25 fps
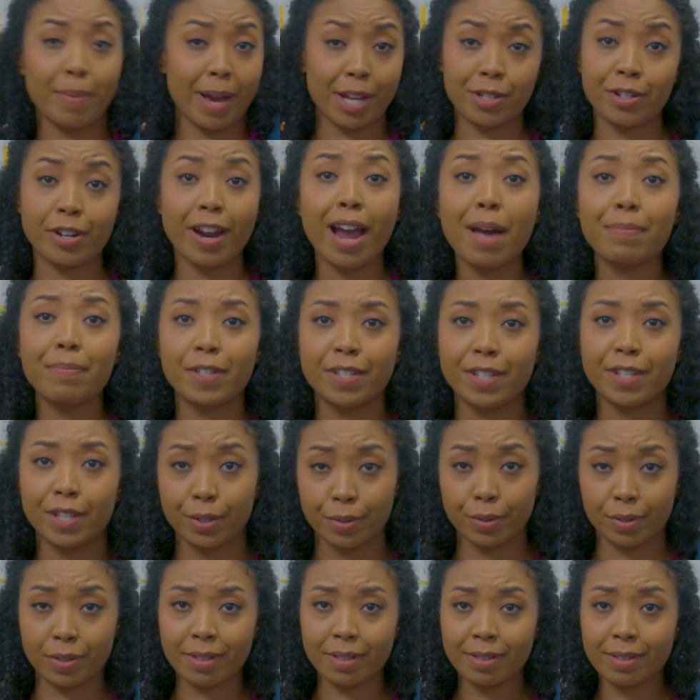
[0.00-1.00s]
match your
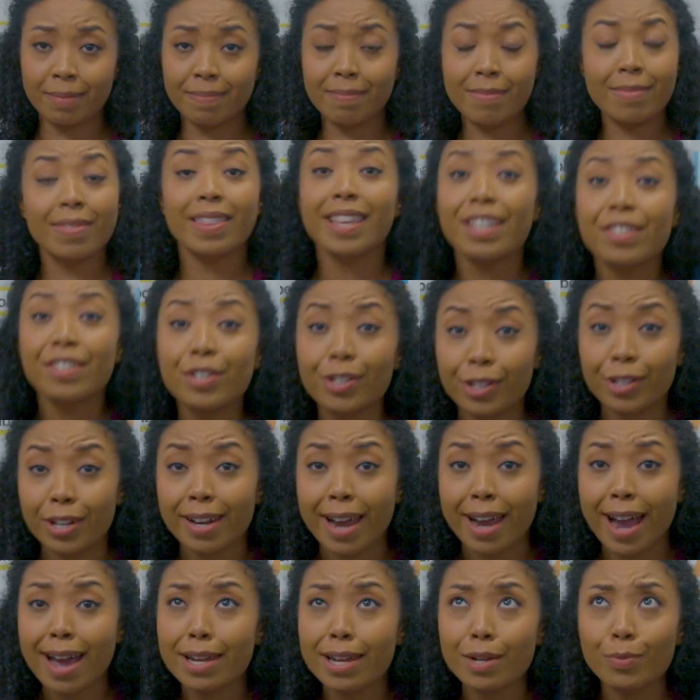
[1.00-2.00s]
aptitudes, things you're good
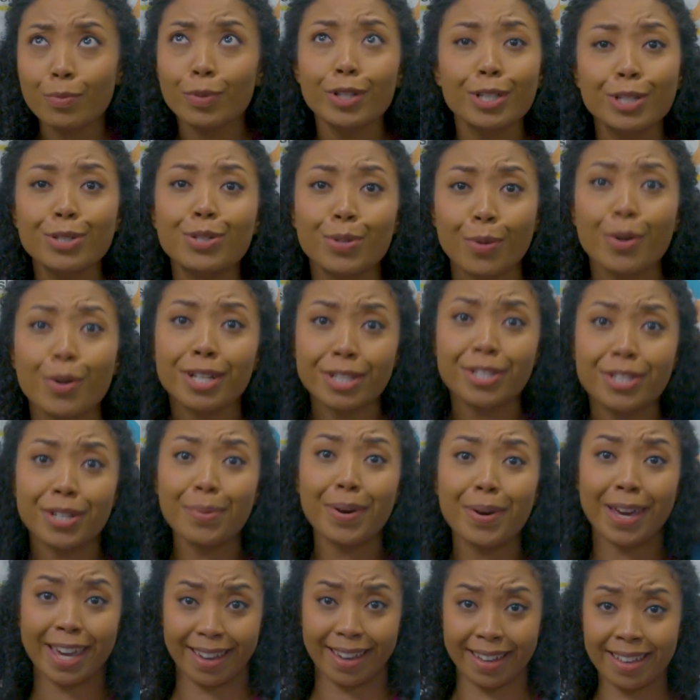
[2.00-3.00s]
at and will enjoy
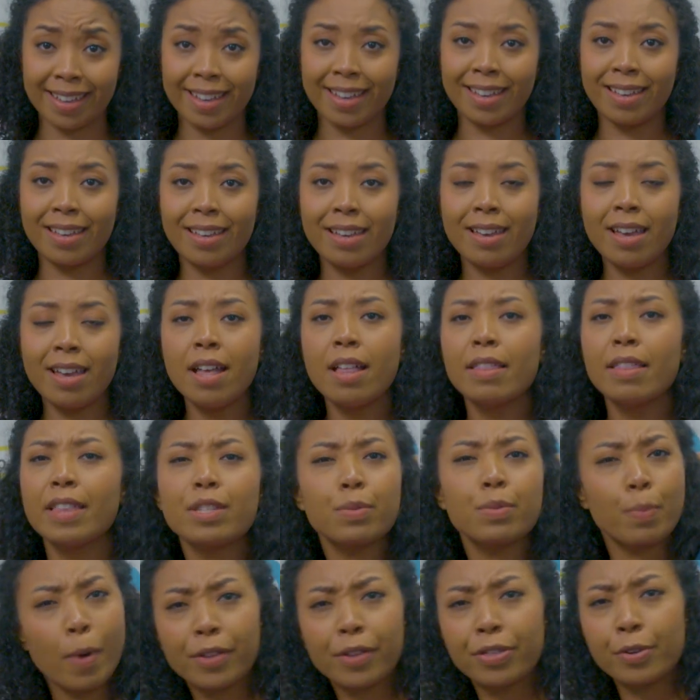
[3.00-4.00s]
doing.
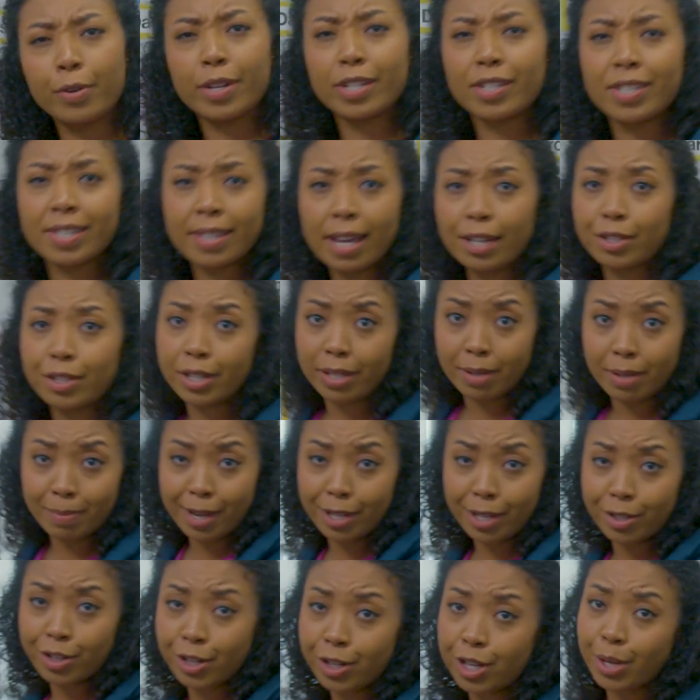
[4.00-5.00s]
Let's walk through each section and
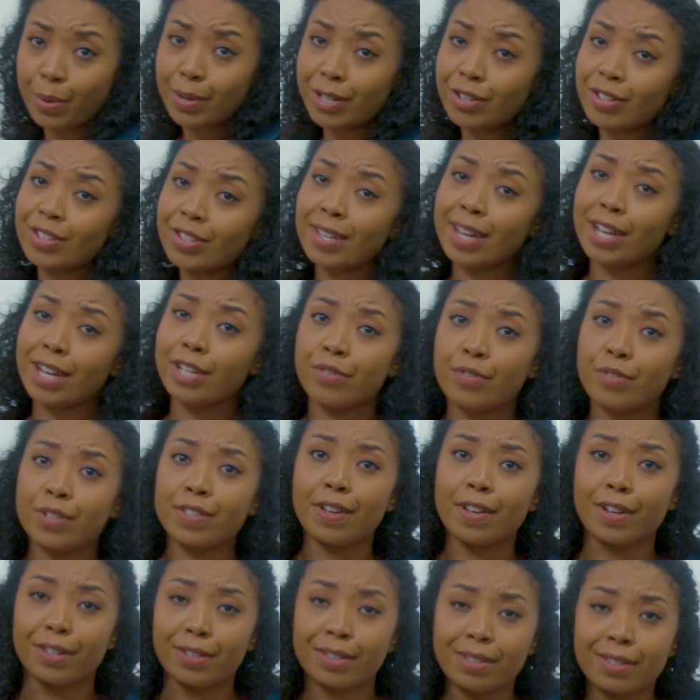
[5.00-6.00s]
make sure you understand your
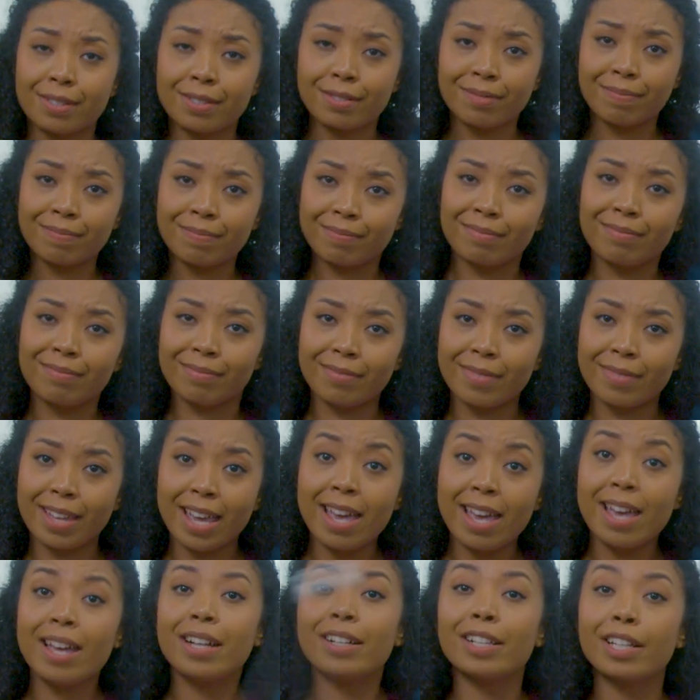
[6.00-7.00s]
results.
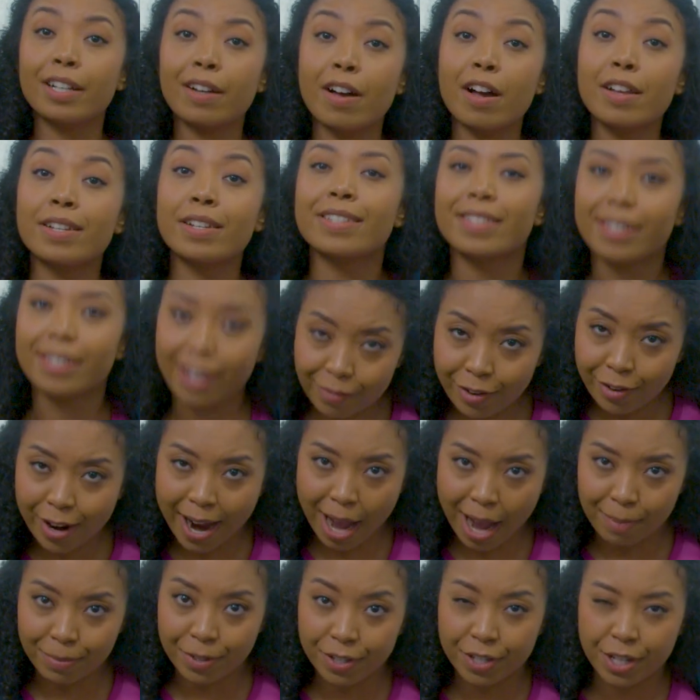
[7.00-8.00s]
Click on Discover
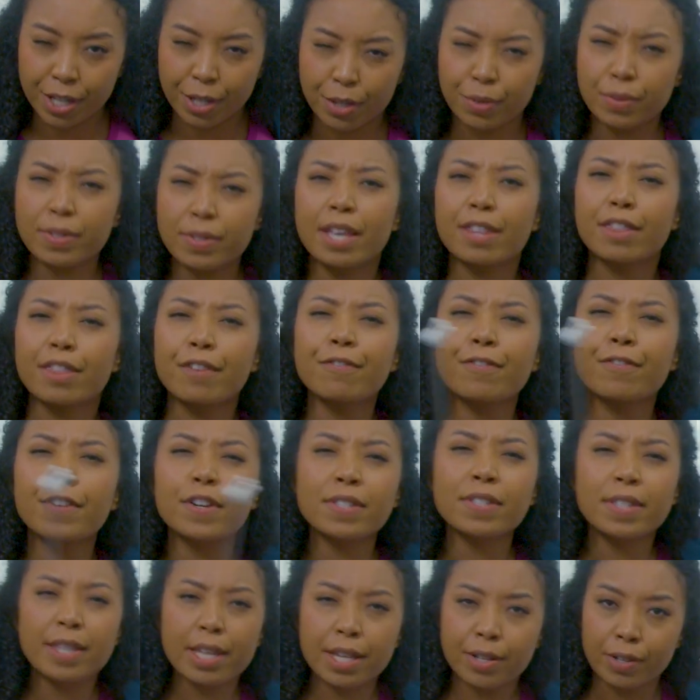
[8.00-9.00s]
Aptitudes, and the
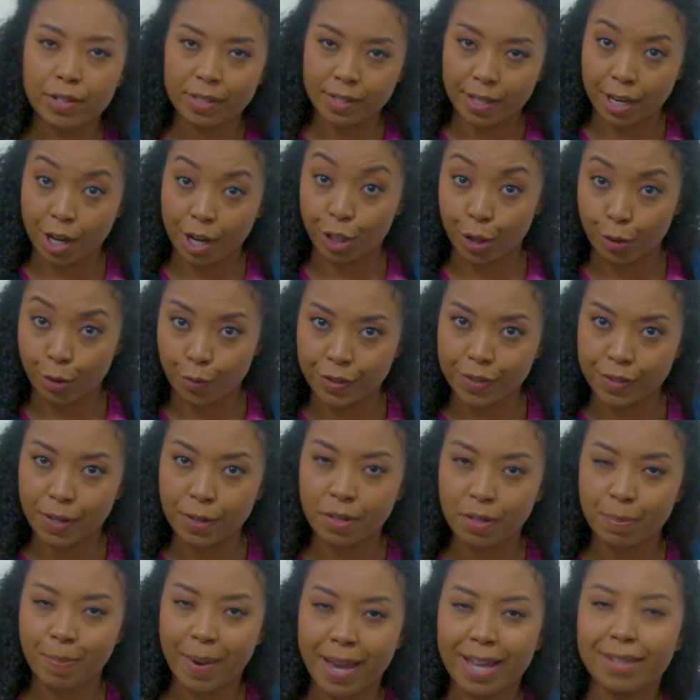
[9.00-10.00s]
first thing you'll see on your
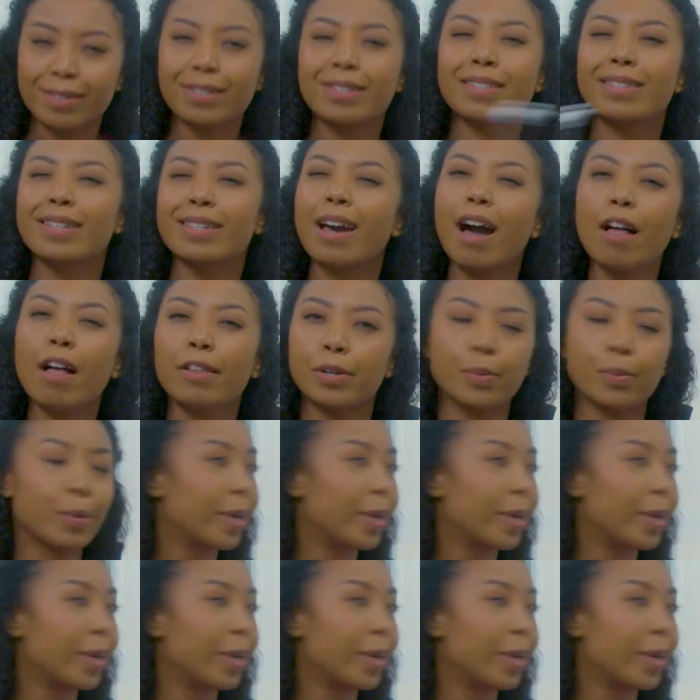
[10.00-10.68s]
results page is a color